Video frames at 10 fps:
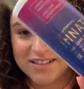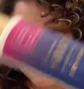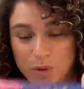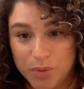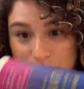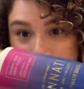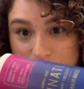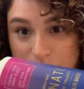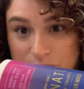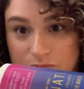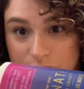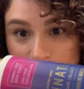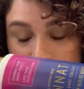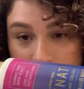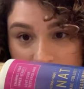No Poo
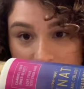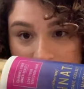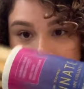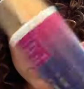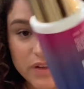for the cleanser,